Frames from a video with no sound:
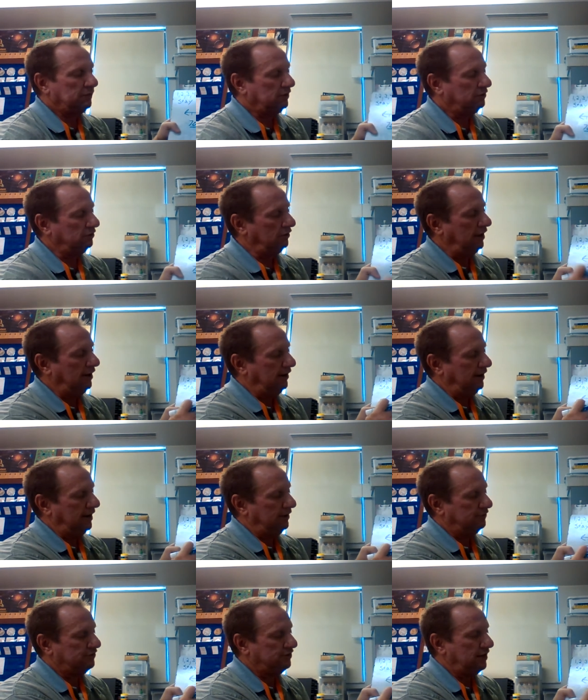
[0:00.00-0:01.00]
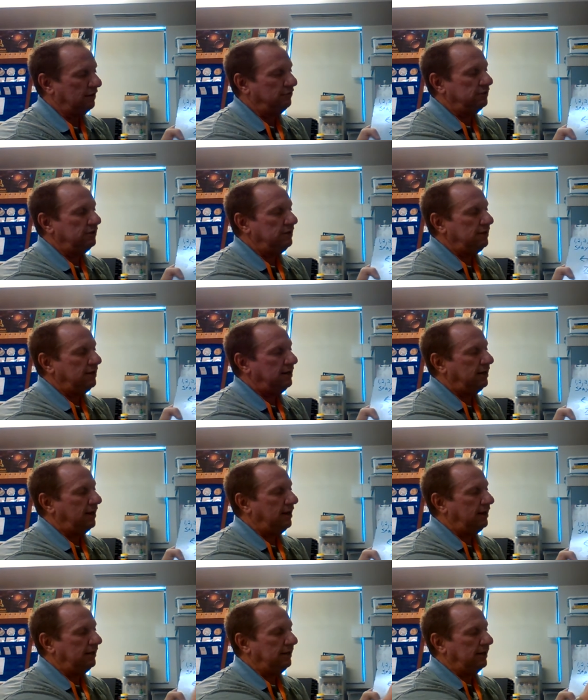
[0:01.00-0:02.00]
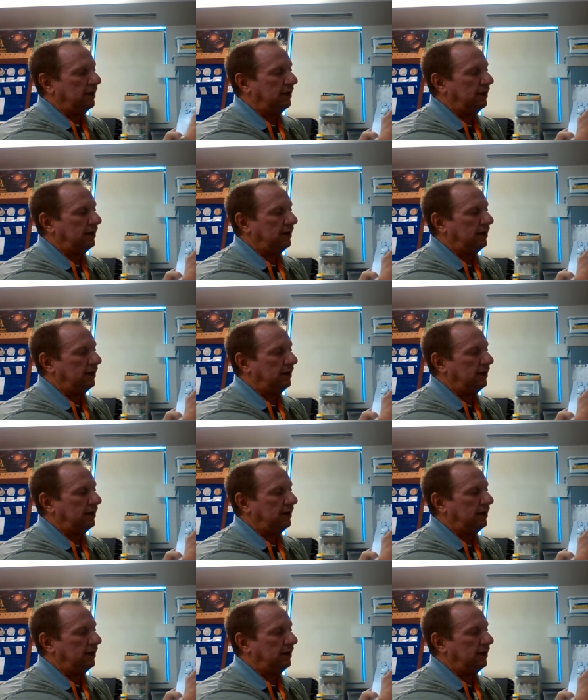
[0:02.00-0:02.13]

So now I have 70 and 80.